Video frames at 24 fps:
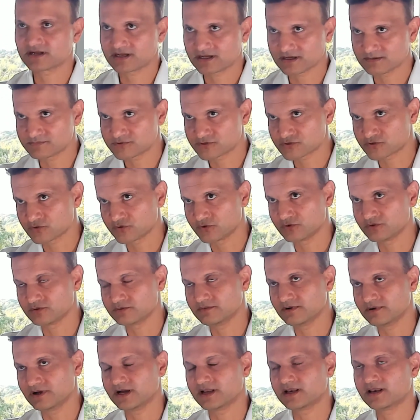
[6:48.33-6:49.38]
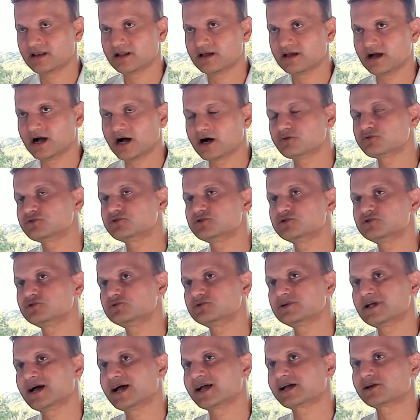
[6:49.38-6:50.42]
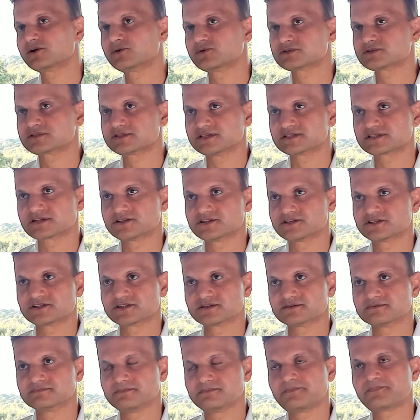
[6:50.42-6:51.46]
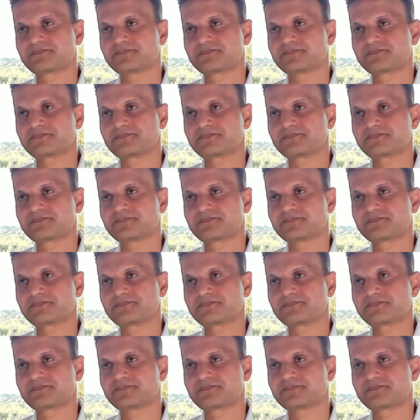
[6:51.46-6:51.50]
comes to you, and how do you diagnose this condition?